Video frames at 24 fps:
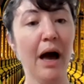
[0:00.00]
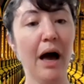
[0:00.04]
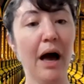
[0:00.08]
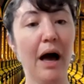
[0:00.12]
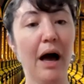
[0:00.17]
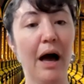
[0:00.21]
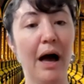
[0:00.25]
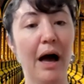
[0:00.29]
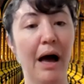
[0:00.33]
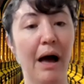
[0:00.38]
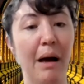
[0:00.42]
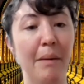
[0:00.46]

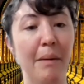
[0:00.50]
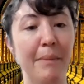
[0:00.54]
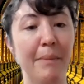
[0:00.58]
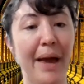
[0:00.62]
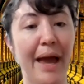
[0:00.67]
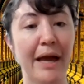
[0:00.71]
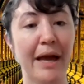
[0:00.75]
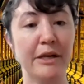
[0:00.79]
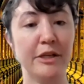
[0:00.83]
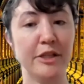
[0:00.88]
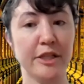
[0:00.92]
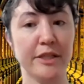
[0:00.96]

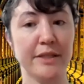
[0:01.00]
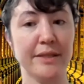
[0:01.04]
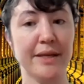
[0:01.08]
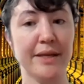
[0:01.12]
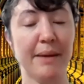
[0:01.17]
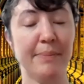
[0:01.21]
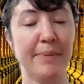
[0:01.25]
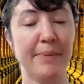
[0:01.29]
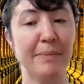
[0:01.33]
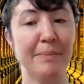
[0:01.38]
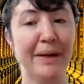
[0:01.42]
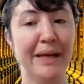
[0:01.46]
and just type
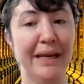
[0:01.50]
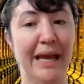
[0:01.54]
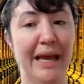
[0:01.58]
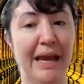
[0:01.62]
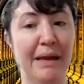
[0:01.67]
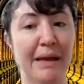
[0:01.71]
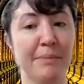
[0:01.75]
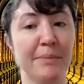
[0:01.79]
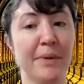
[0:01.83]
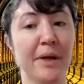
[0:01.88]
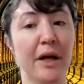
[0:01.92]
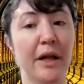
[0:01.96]
in my
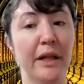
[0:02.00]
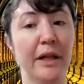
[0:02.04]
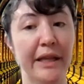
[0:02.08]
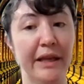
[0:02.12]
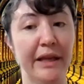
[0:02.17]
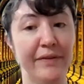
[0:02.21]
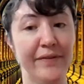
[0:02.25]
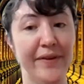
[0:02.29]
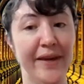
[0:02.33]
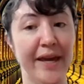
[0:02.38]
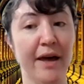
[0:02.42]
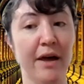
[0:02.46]
name,
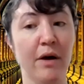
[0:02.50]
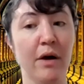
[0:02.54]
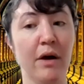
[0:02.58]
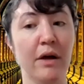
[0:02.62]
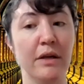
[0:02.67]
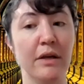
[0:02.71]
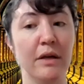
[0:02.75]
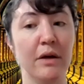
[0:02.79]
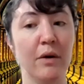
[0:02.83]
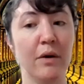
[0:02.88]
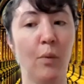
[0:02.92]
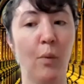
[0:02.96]
Olivia
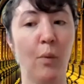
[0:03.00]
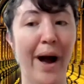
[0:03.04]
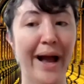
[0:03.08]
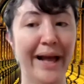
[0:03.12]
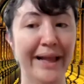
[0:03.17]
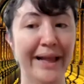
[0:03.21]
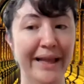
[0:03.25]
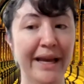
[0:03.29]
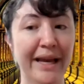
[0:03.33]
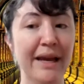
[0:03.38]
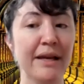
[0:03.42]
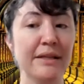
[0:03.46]

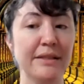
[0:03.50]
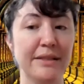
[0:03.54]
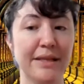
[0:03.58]
Wylie,